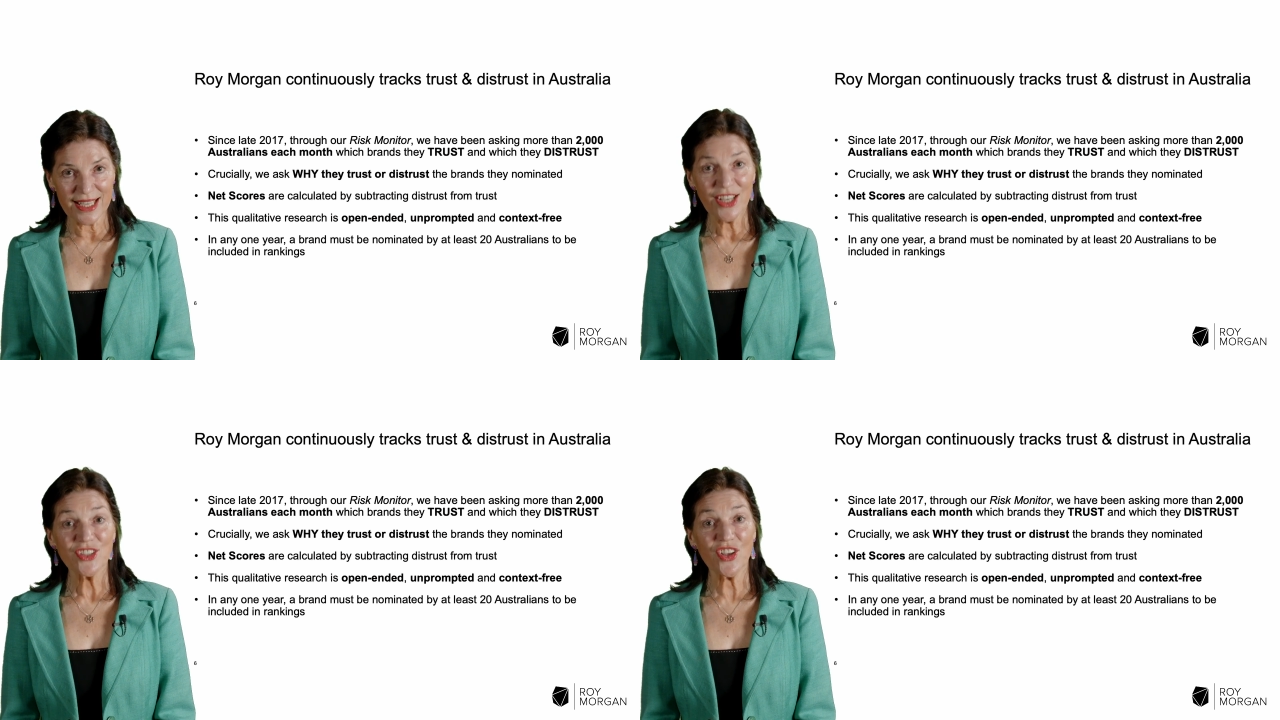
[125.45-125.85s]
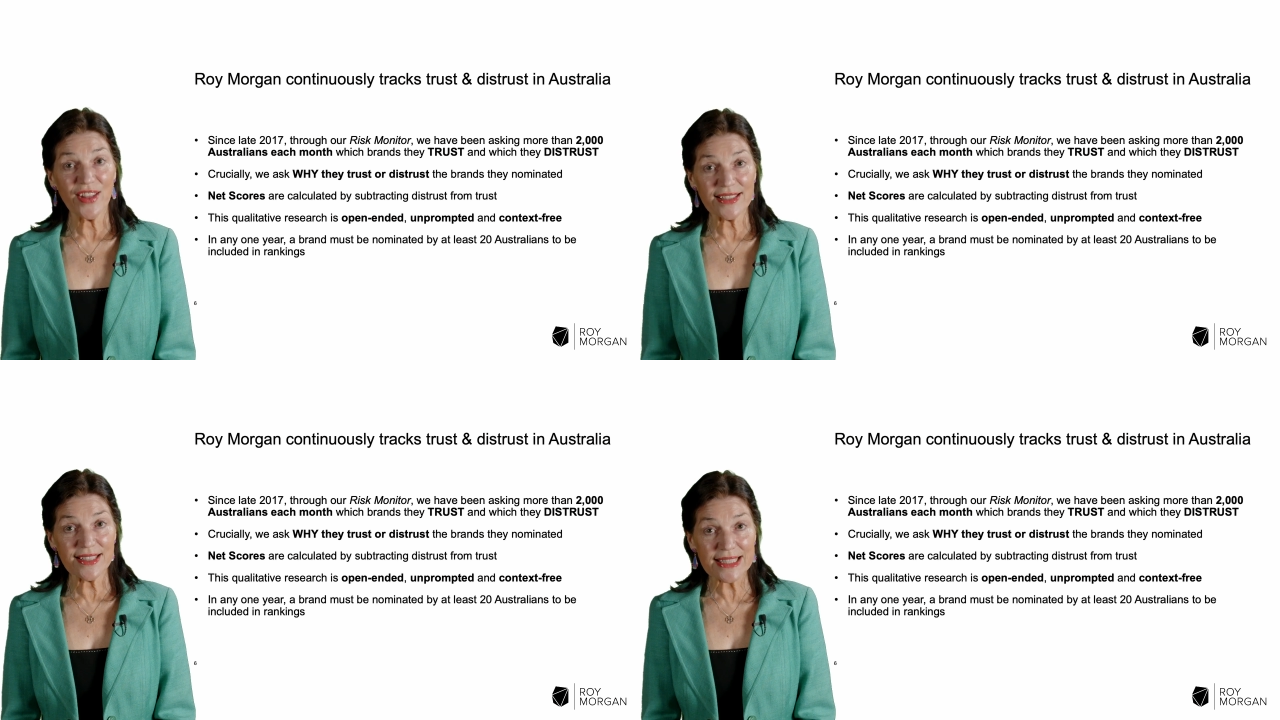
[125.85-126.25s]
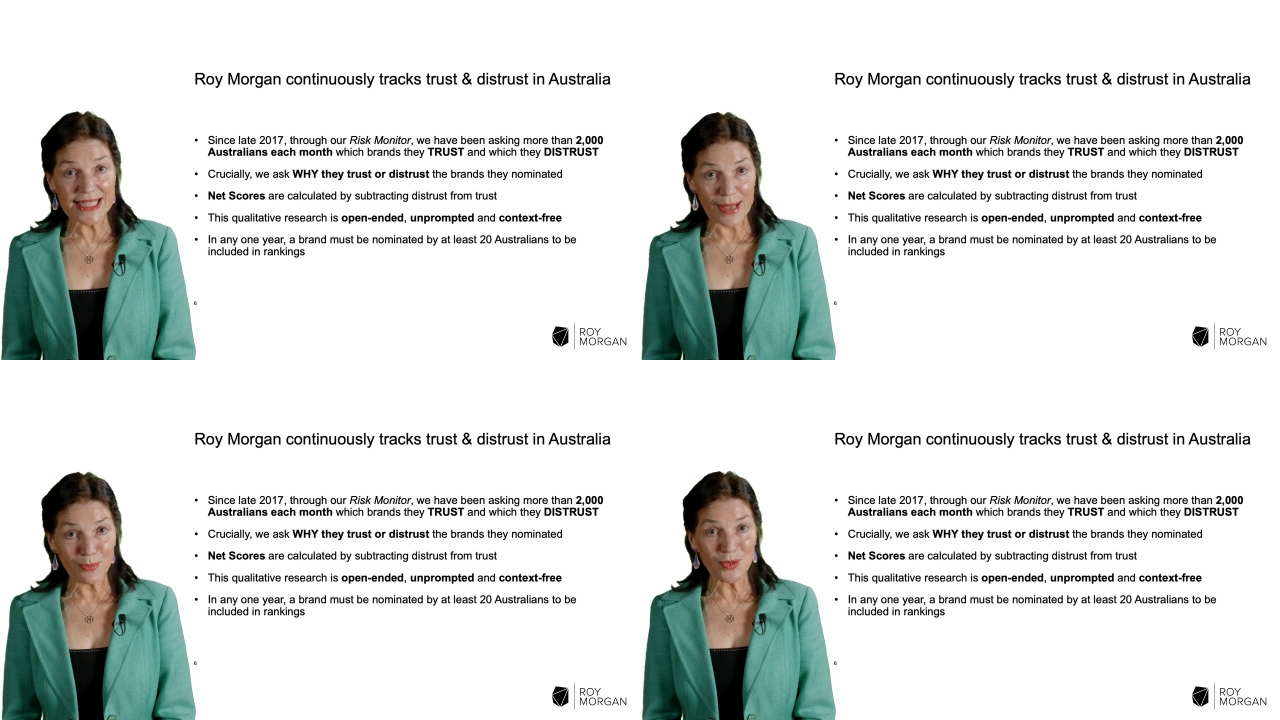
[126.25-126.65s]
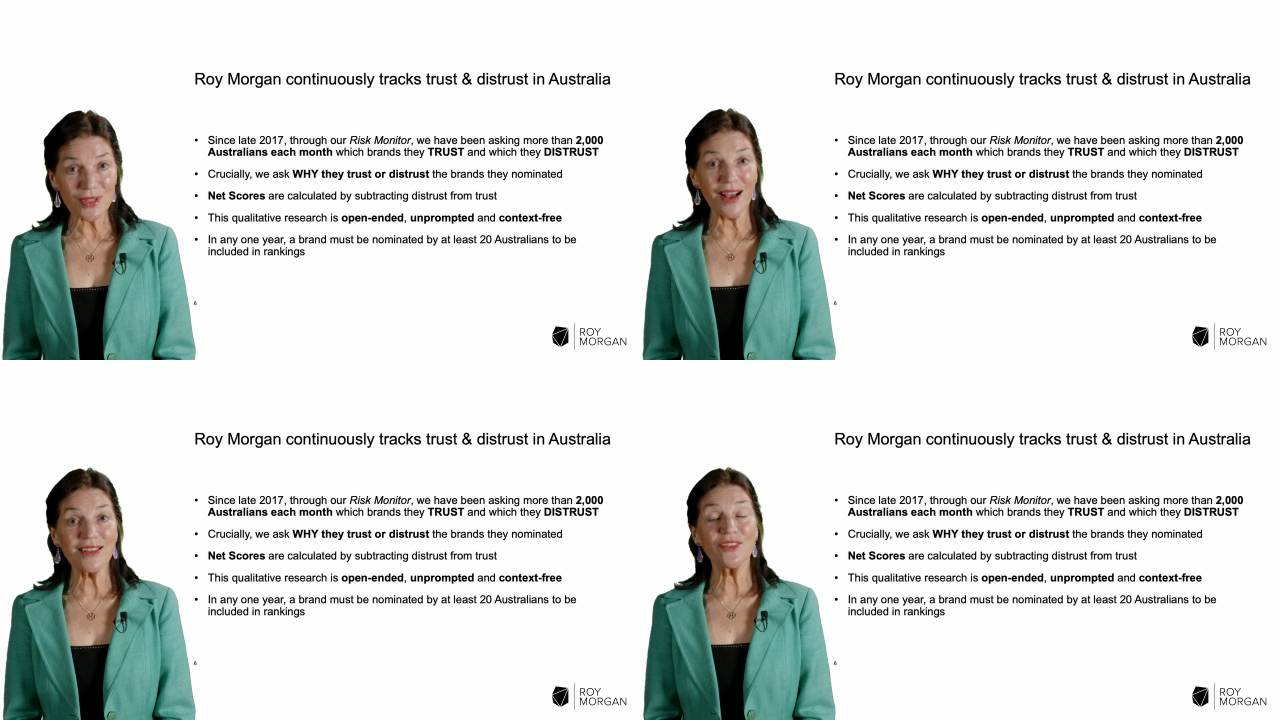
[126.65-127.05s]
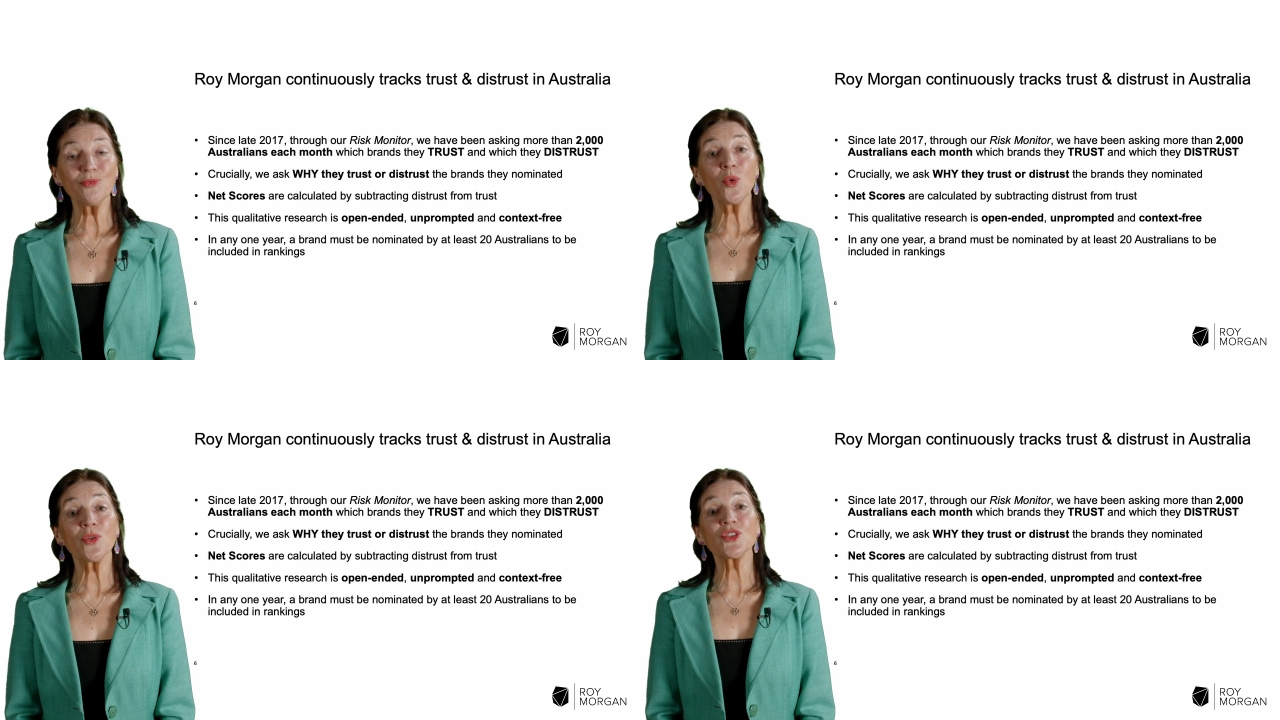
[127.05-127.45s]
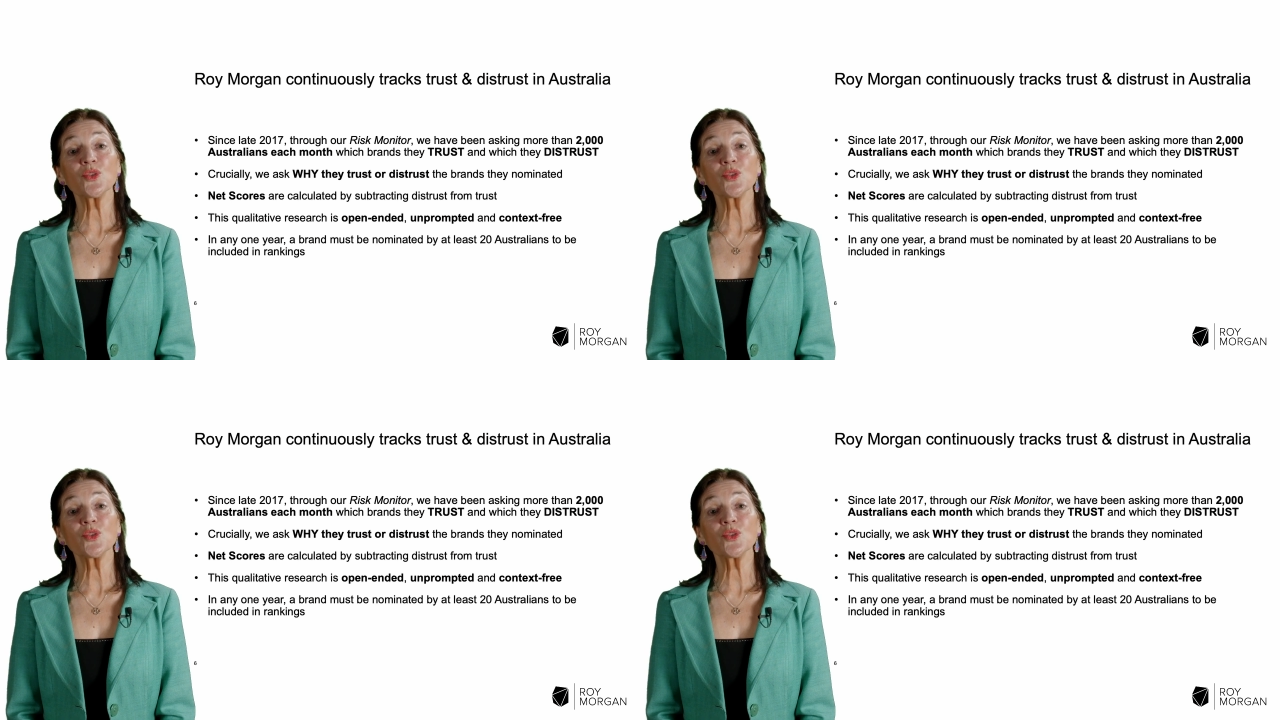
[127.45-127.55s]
So that's a sample size of more than